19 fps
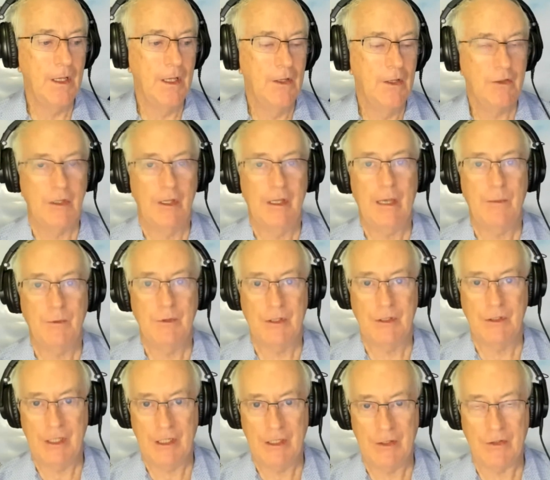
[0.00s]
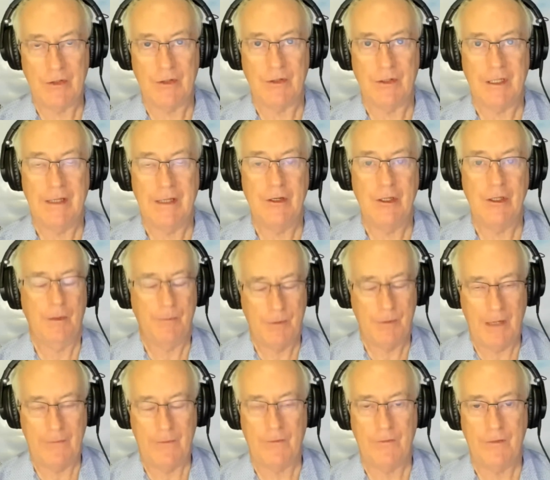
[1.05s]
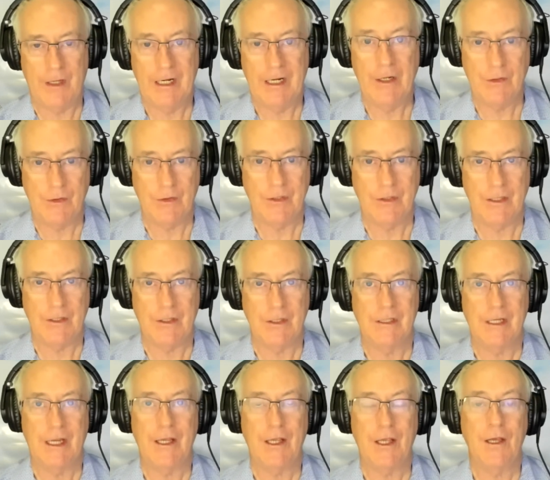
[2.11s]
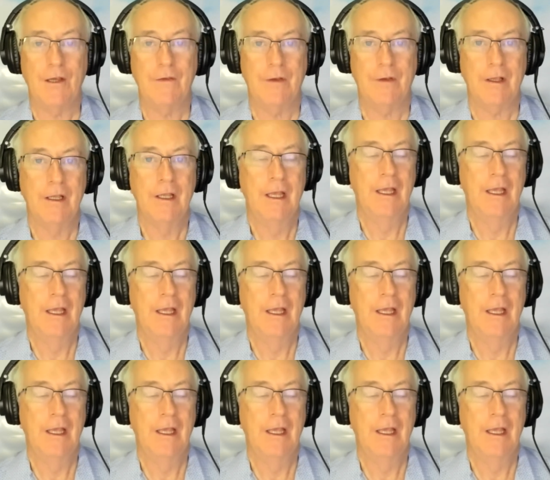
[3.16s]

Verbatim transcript: So that was the genesis, letting the private financial sector take over.